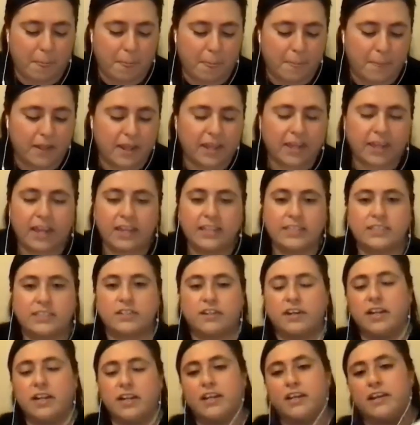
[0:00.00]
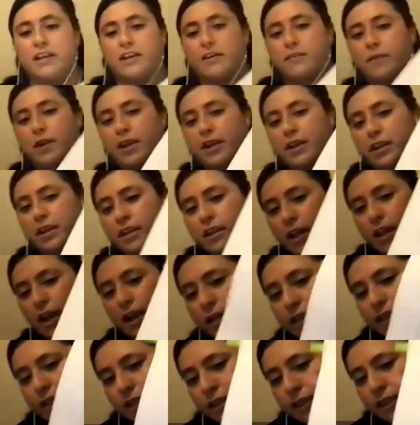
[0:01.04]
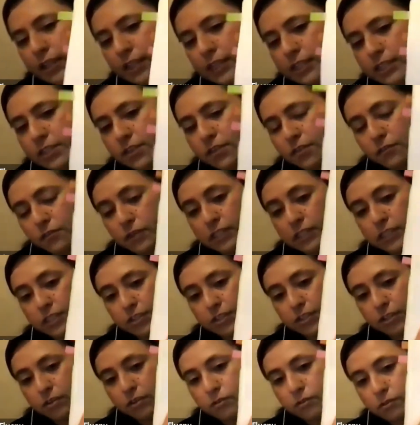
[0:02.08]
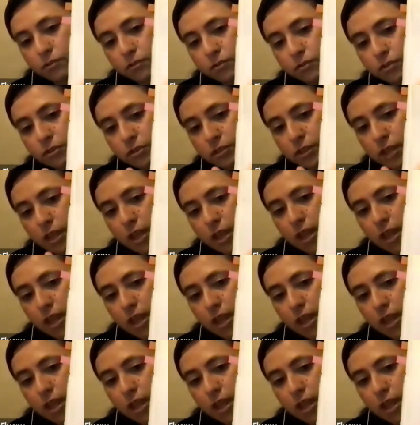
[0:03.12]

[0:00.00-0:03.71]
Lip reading: like I started here writing, I did this three circles